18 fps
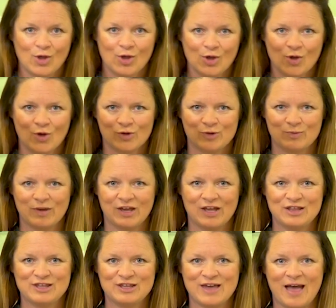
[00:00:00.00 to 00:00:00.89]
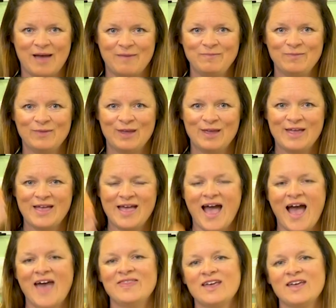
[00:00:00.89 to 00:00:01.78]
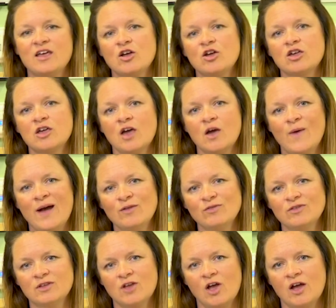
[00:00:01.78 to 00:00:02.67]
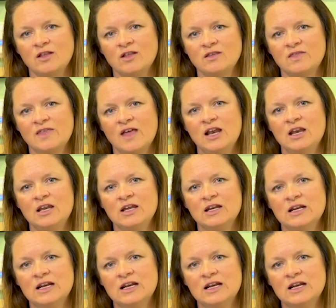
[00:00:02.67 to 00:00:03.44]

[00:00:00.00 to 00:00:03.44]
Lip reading: Cosmic and Gem, and they can go outside to their lunar